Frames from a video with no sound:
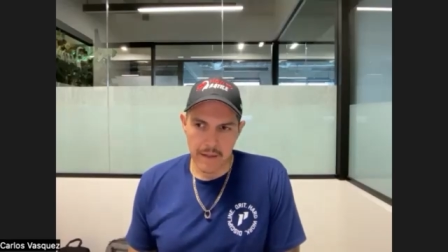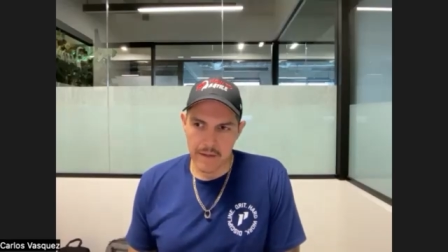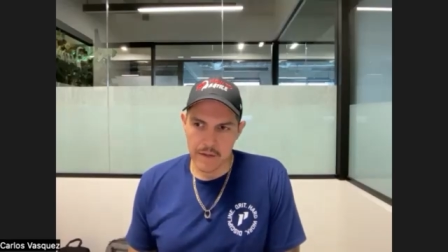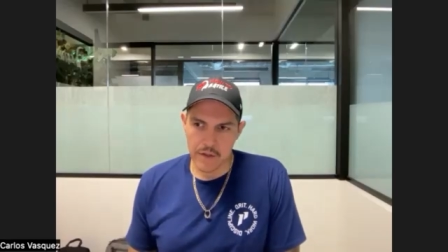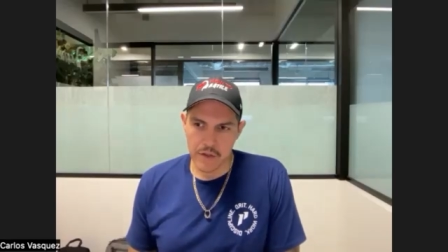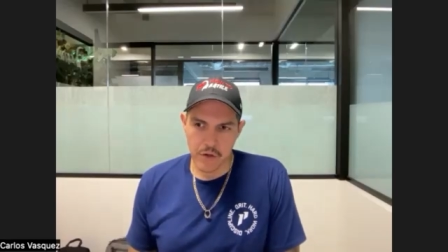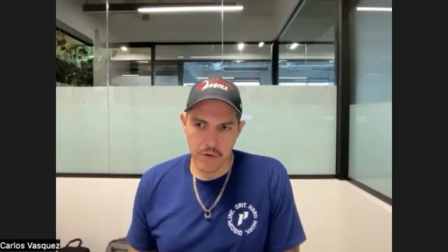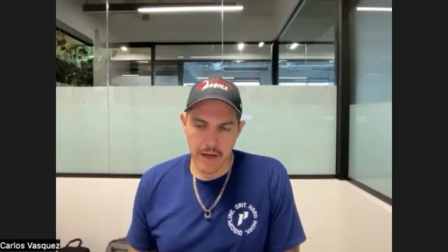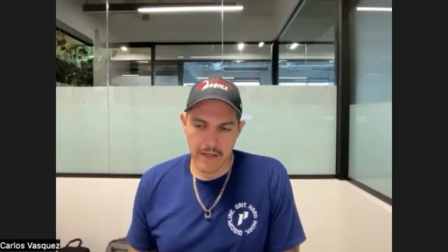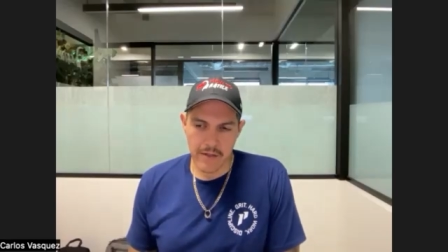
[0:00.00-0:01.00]
Yeah.
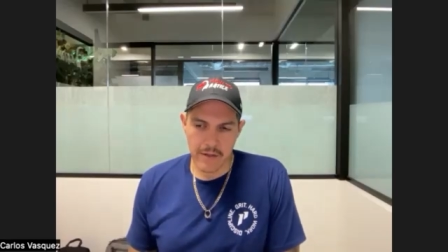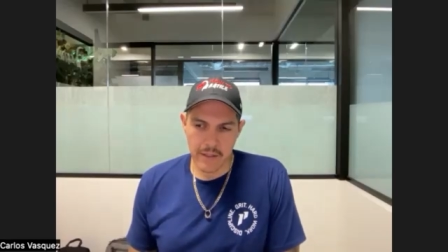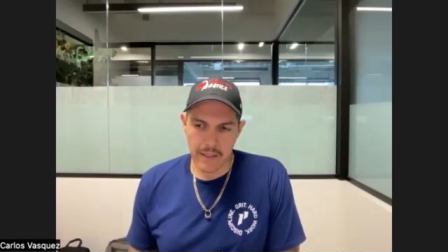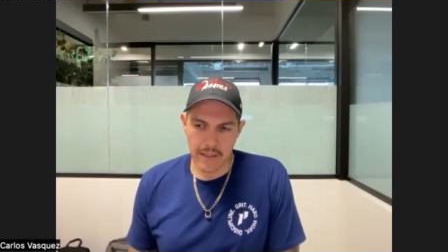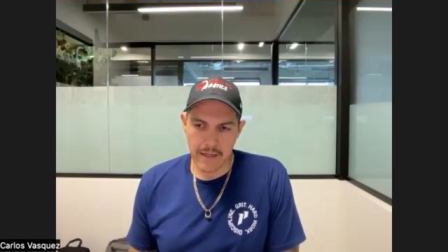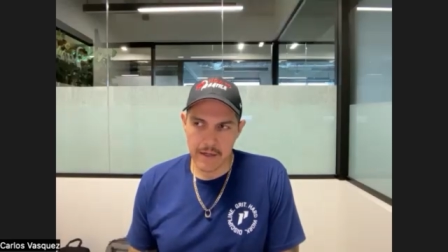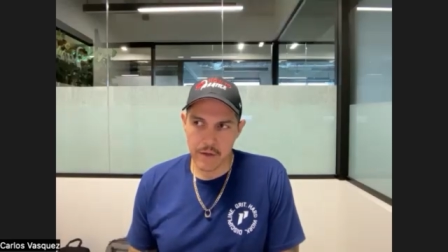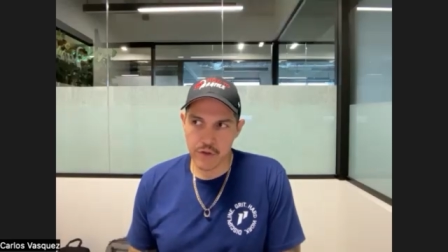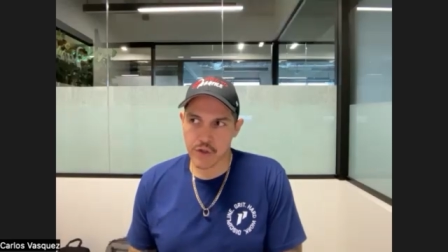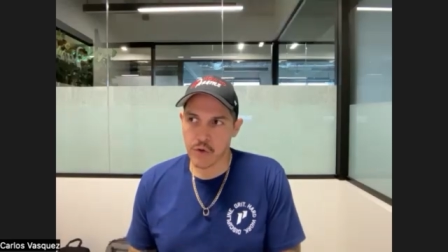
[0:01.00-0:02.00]
So isolated. I know
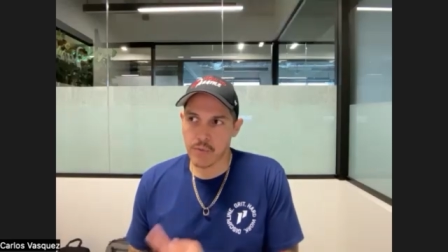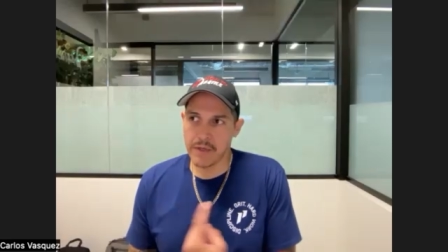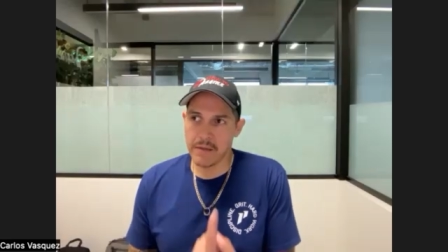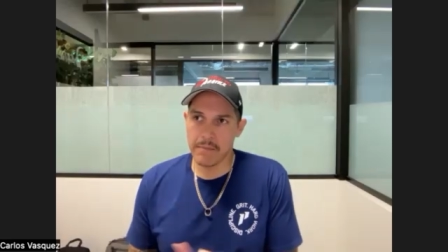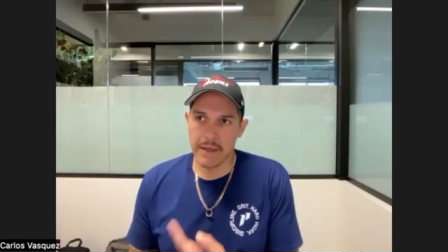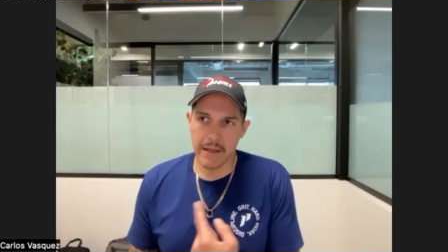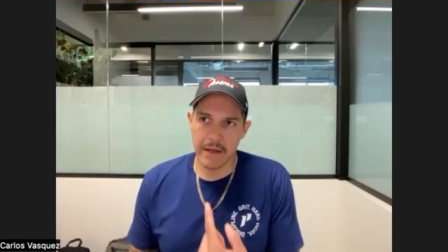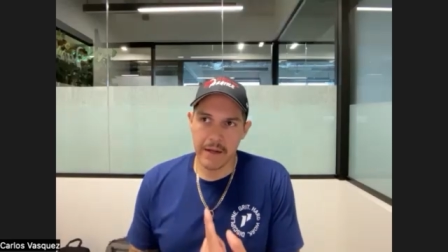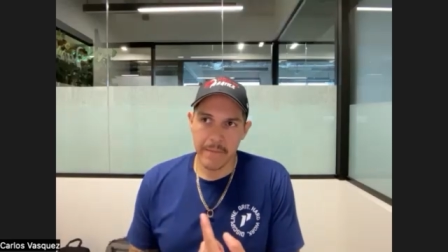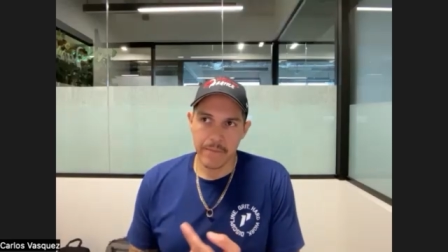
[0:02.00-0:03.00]
so yeah. many men
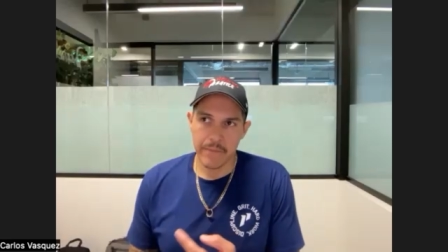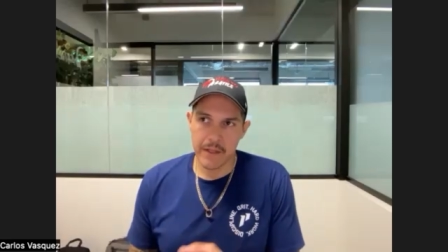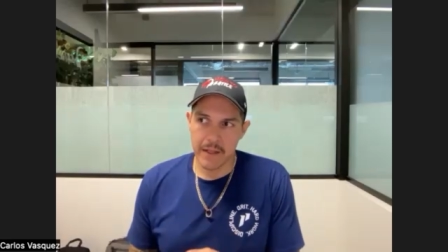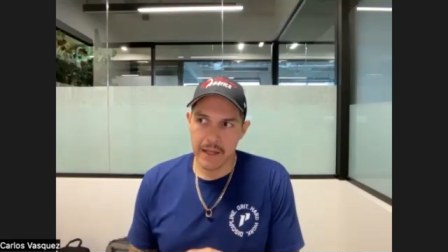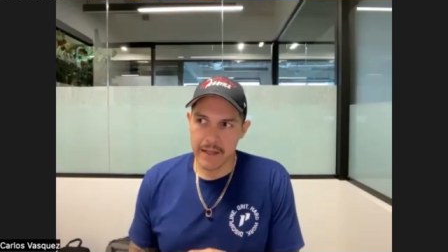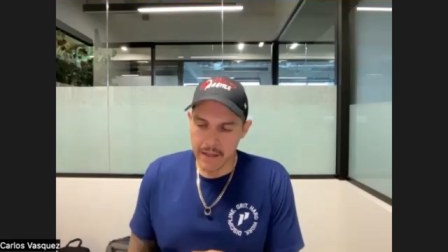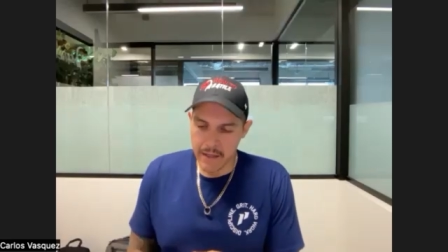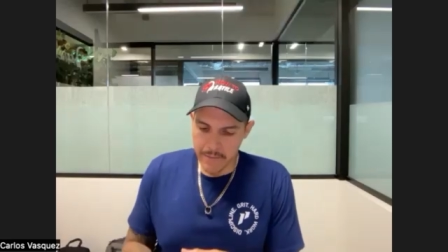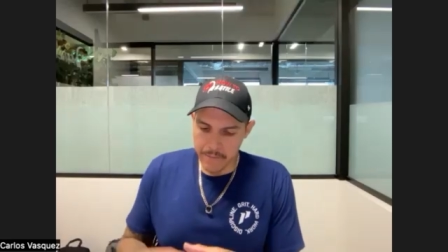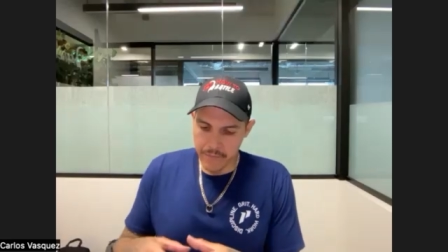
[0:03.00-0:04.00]
that like
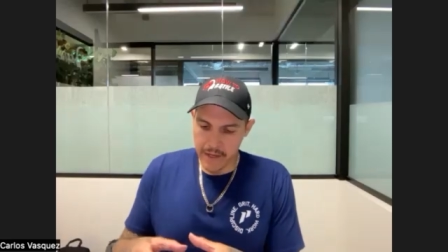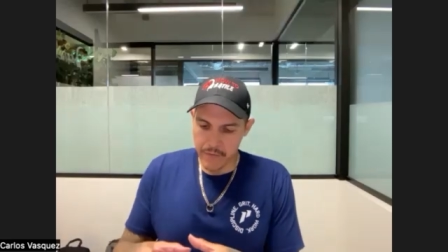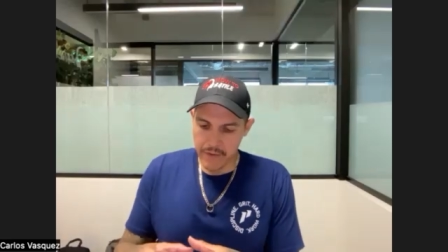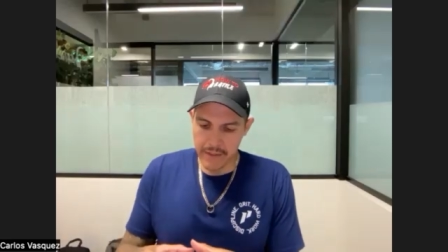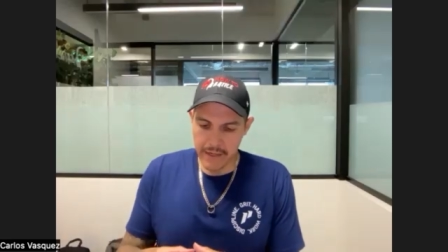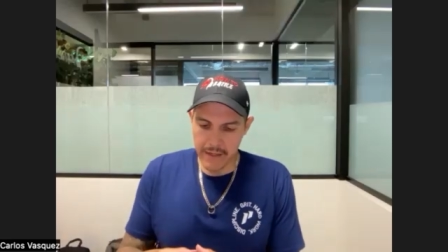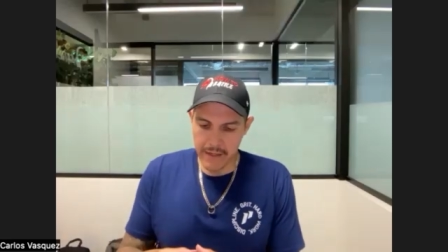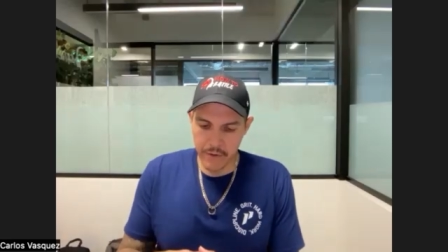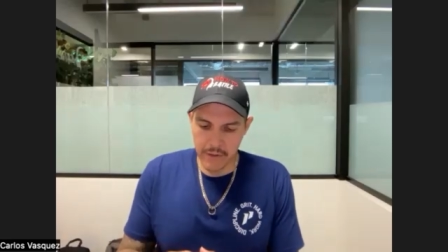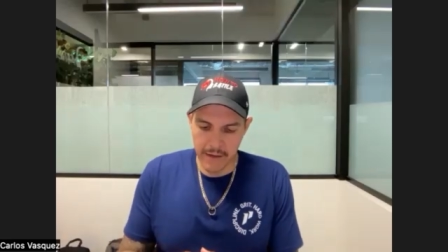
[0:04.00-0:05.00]
every day
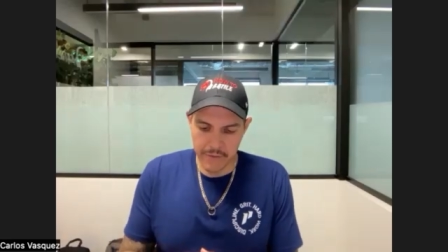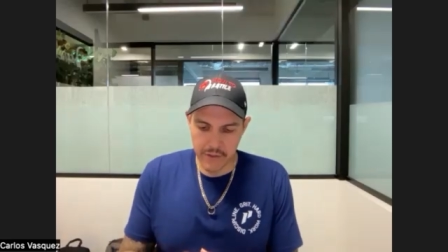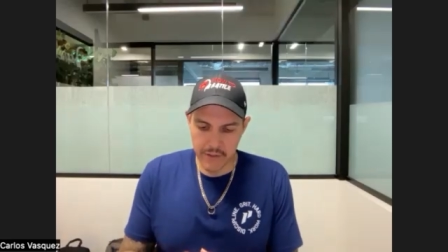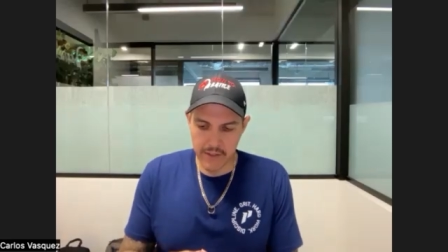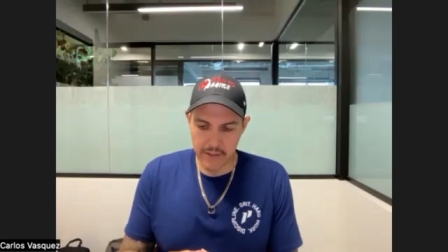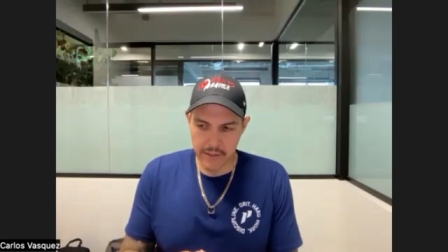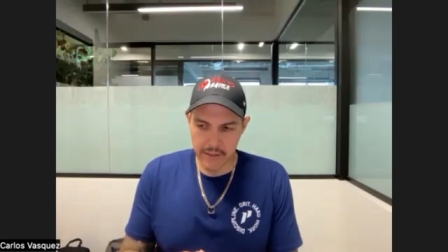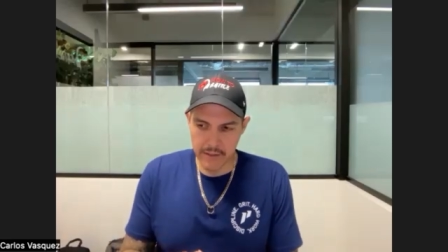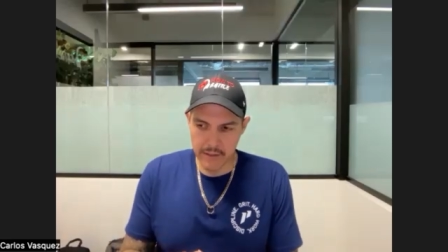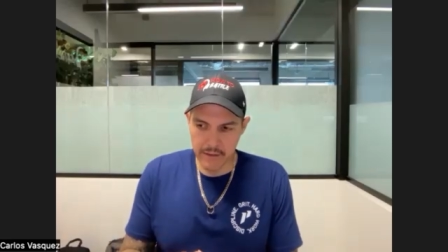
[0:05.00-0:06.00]
their life just
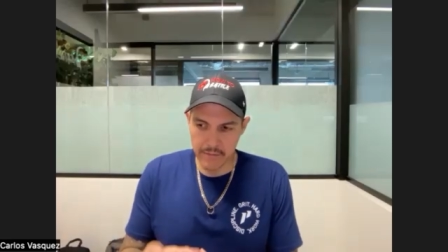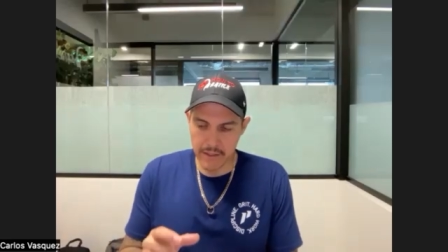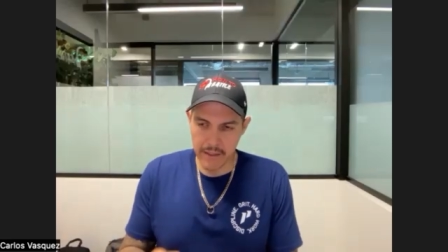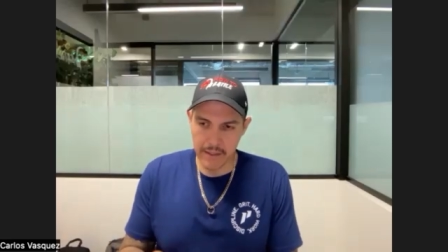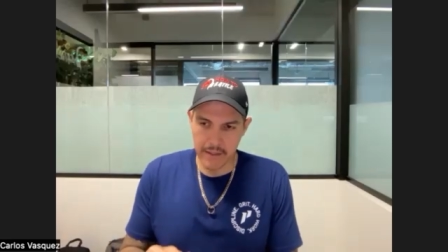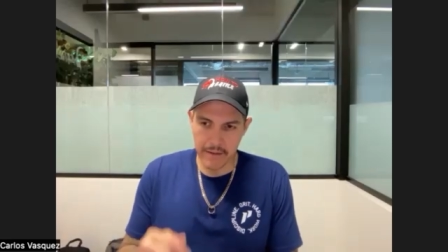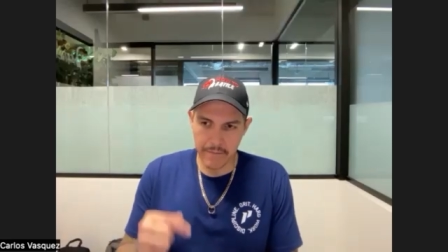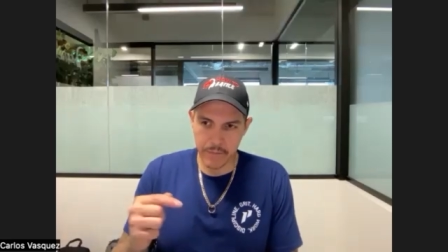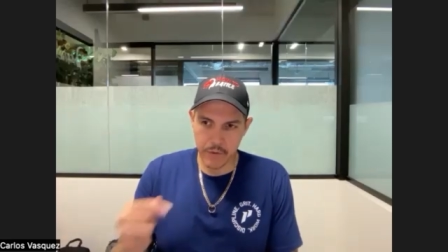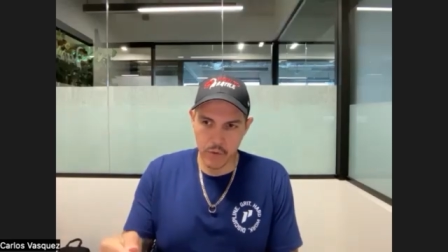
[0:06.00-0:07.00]
consists of getting
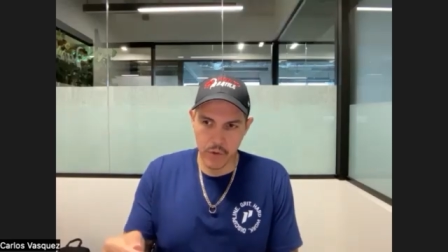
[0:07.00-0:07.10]
up, going to